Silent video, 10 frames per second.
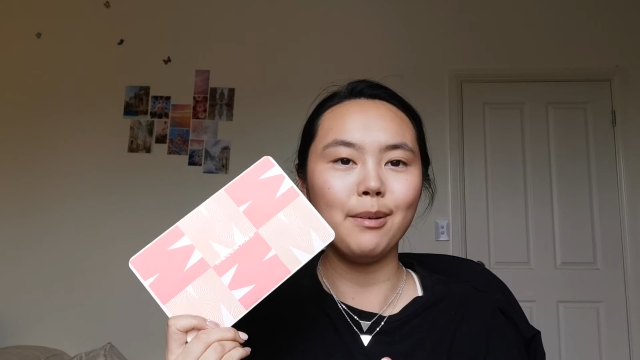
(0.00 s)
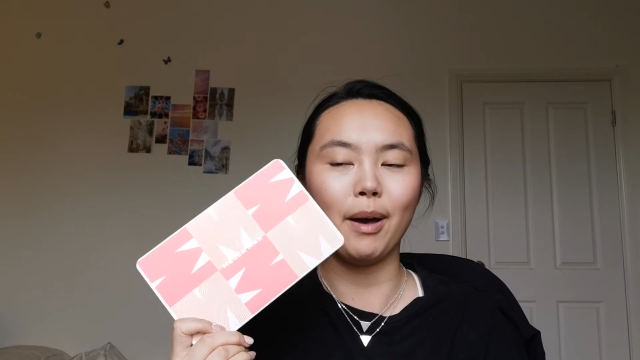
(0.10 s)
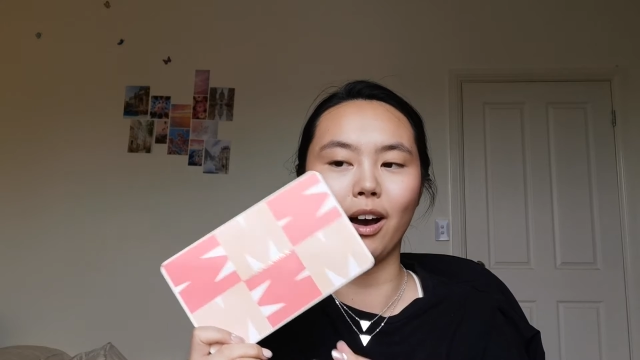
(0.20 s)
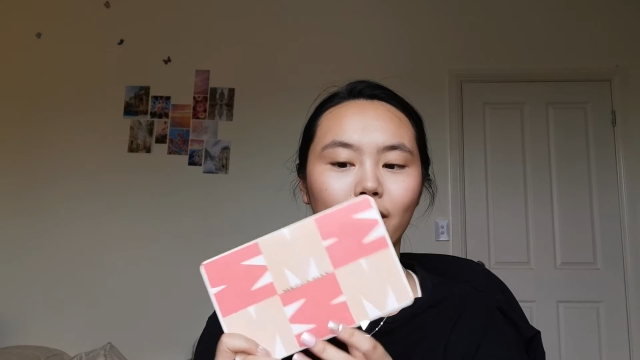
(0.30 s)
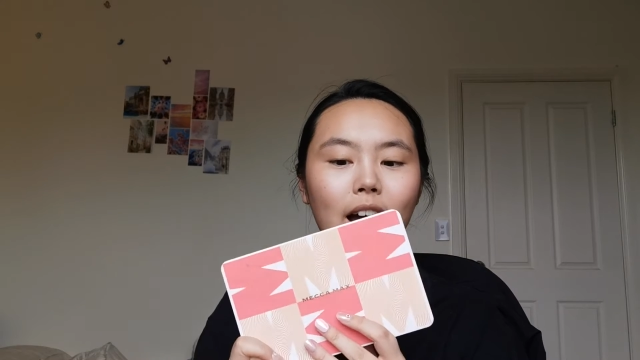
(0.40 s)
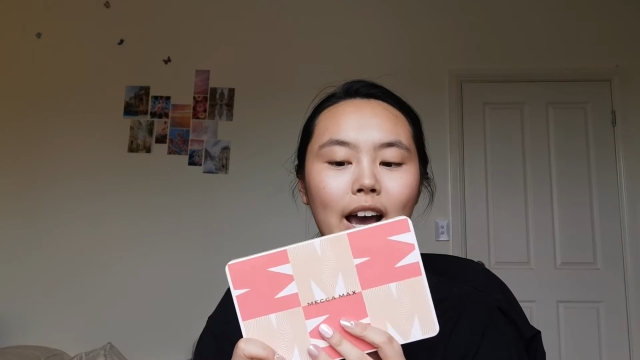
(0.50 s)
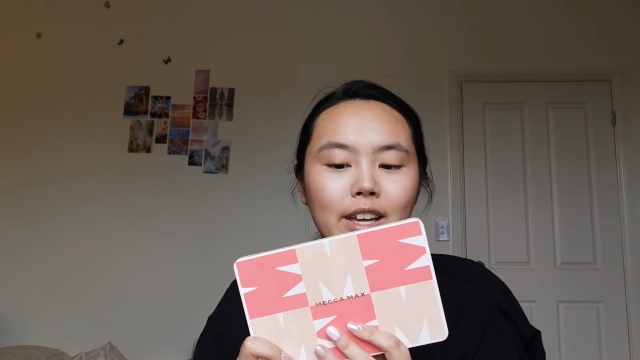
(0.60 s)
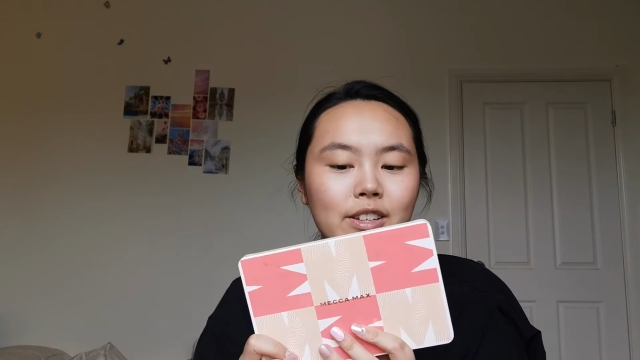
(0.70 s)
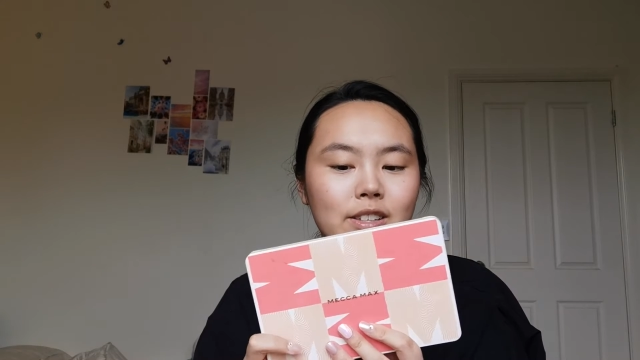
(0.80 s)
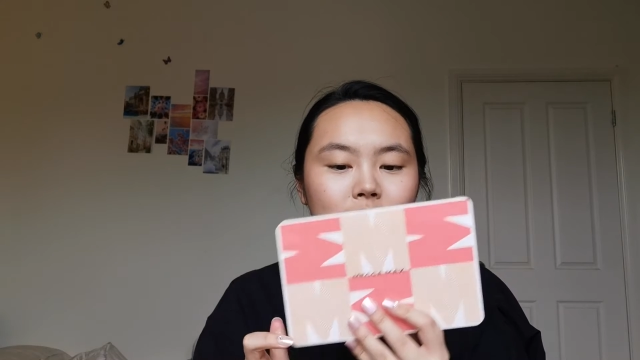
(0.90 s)
about it. I
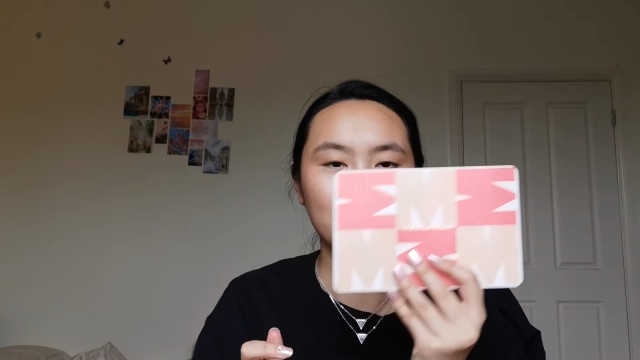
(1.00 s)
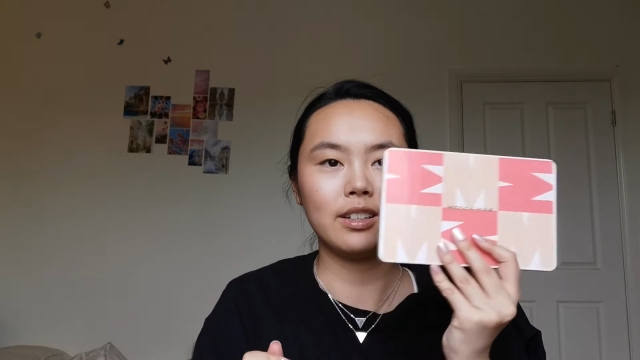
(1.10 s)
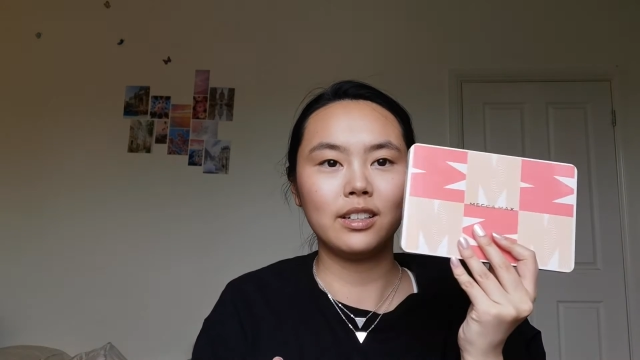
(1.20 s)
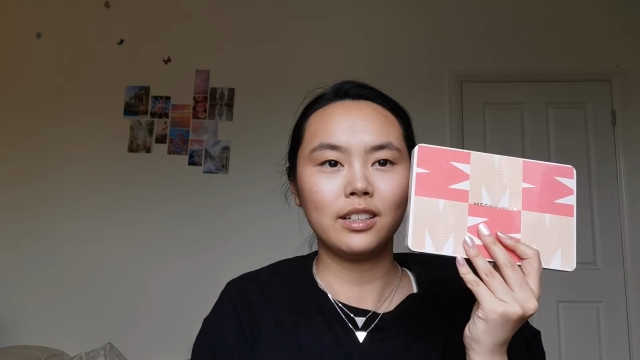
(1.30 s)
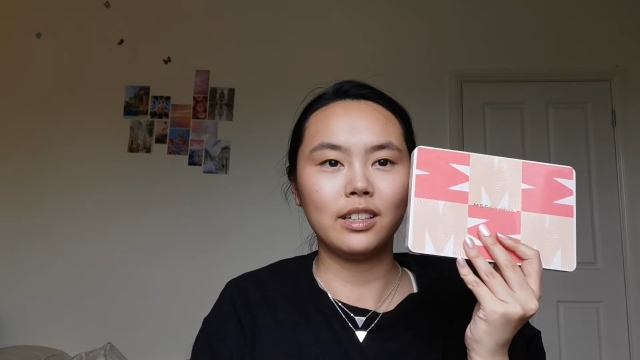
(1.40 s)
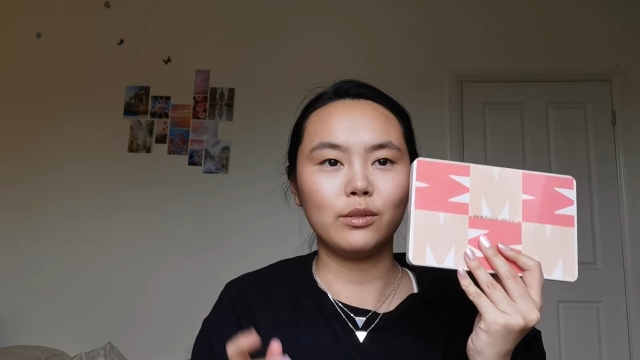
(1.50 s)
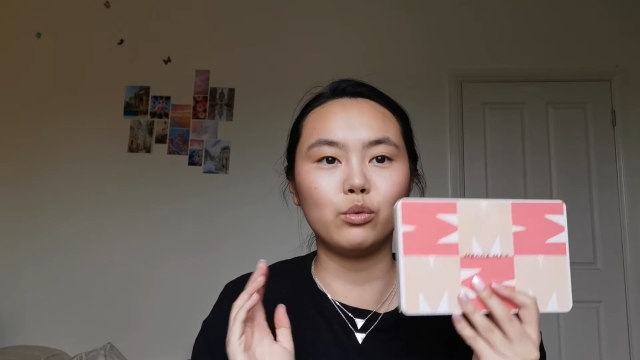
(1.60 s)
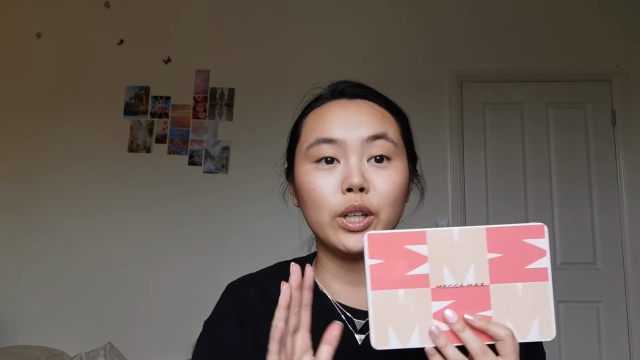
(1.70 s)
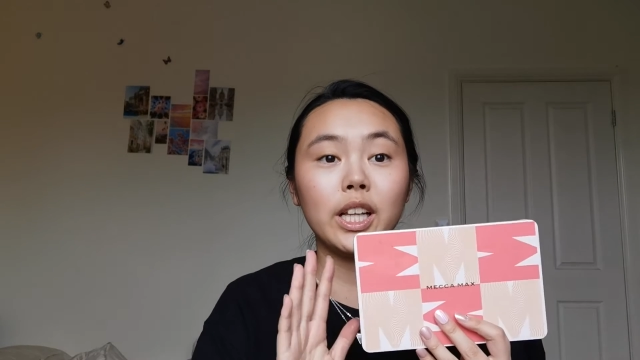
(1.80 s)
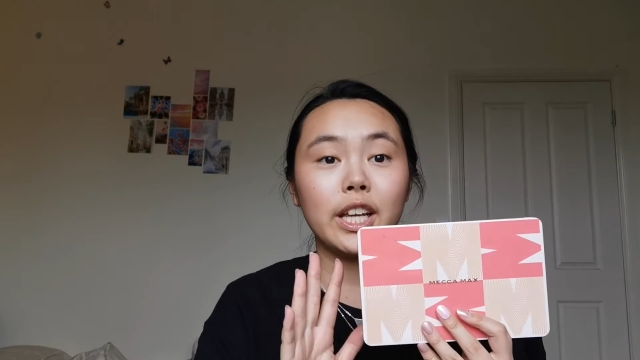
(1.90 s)
just
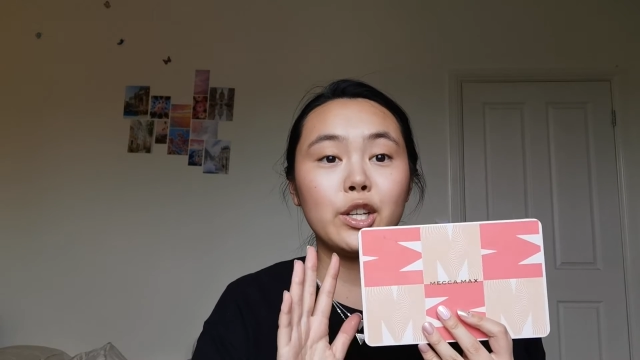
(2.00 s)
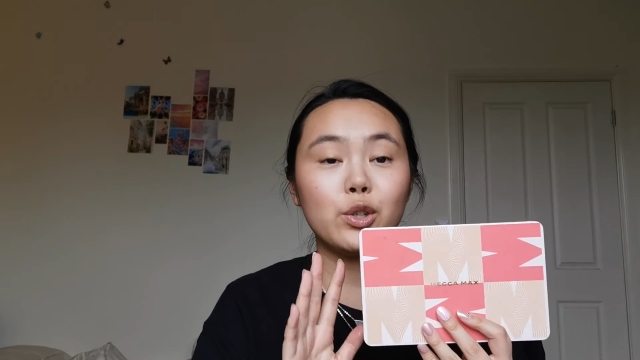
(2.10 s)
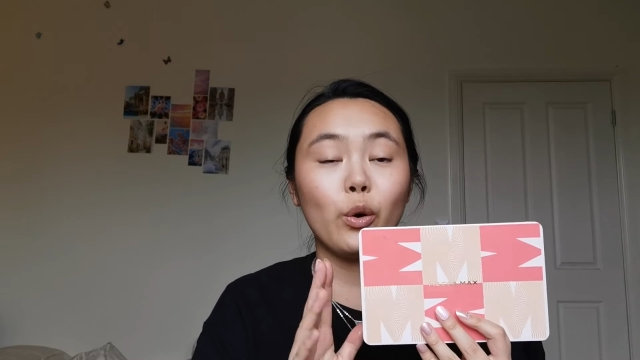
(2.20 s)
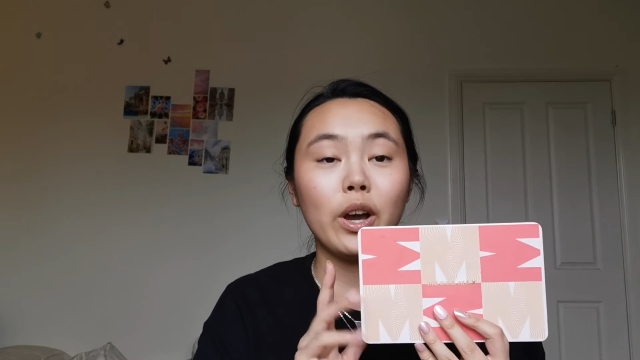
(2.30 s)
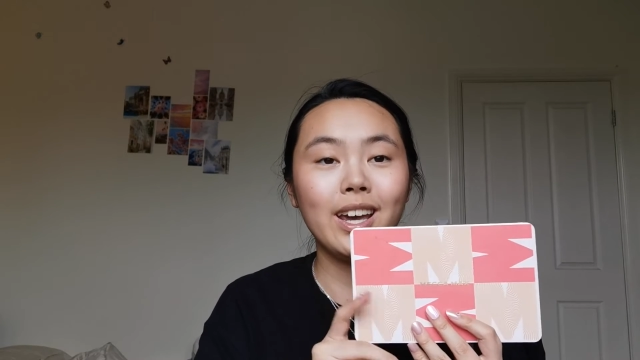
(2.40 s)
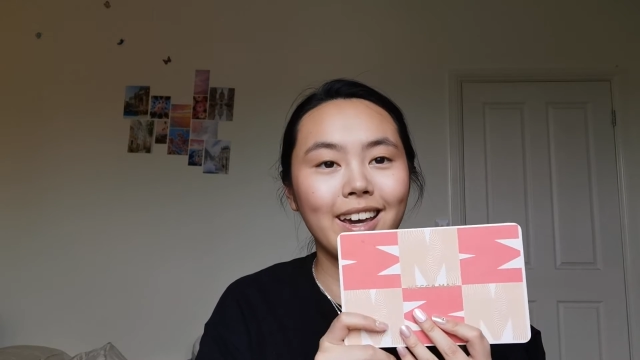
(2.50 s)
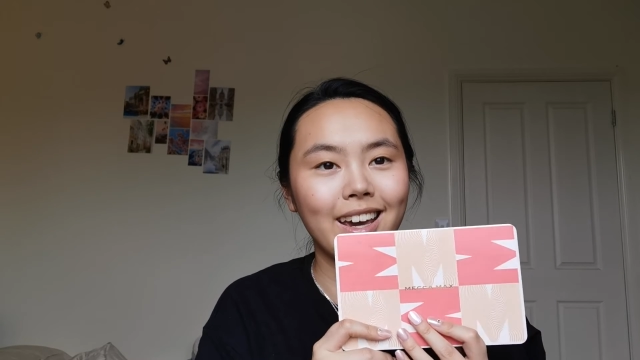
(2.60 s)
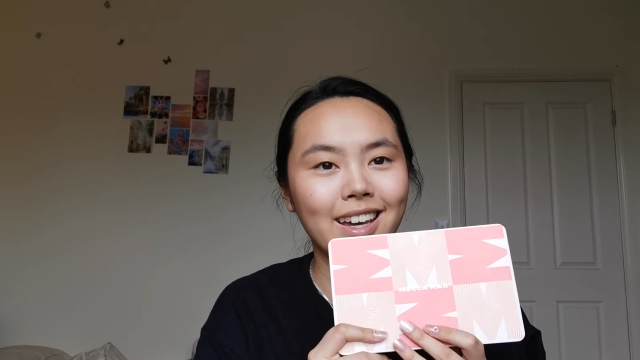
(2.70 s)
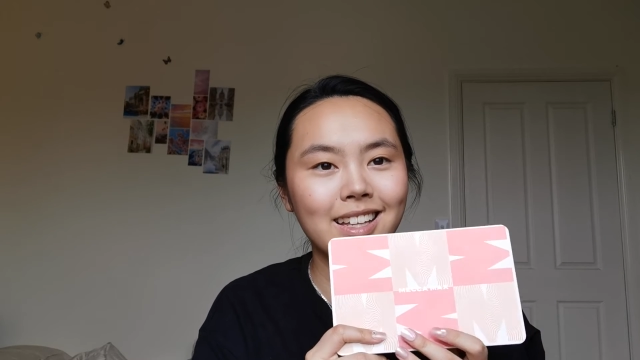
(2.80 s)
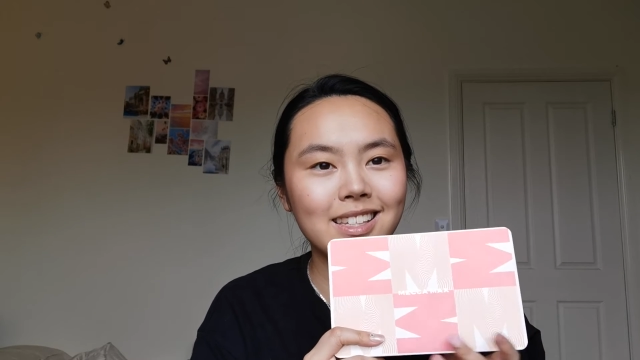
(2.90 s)
really enjoy it,
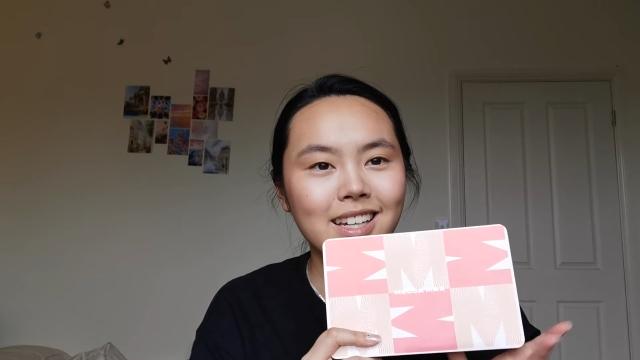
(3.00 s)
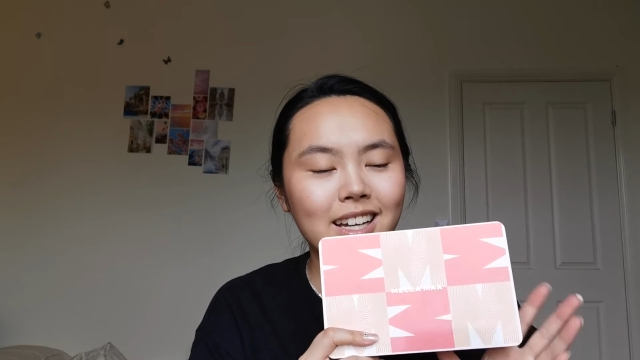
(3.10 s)
and